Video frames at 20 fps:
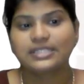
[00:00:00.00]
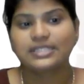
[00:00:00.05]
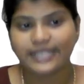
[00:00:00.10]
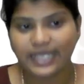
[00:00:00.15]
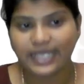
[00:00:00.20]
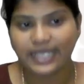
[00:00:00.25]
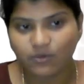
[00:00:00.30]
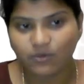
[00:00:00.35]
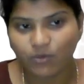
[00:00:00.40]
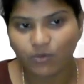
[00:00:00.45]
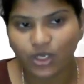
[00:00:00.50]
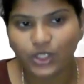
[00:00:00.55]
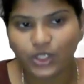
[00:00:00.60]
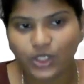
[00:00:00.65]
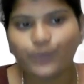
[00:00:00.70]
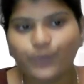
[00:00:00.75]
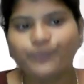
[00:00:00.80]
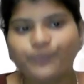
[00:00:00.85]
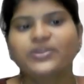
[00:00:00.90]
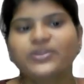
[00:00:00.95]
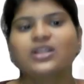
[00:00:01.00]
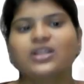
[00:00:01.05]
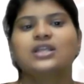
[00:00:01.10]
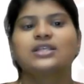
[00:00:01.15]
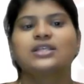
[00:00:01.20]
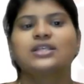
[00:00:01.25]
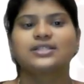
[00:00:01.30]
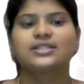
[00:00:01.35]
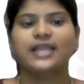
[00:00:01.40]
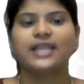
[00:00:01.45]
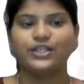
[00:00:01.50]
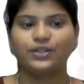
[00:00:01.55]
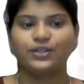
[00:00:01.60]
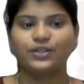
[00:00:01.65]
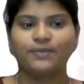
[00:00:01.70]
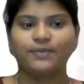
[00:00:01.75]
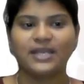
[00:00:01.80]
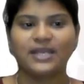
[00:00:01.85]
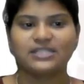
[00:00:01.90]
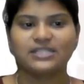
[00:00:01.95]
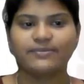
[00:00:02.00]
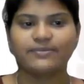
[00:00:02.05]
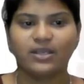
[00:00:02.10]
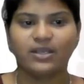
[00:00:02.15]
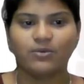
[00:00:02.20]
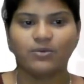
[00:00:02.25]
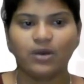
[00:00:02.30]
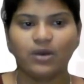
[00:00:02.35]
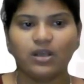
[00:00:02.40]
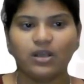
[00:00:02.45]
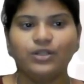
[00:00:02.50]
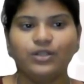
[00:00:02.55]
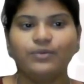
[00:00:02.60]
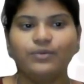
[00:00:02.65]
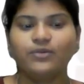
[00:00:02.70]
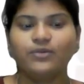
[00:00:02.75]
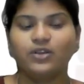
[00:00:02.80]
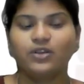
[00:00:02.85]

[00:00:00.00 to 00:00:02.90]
cell volume, cytoplasmic volume,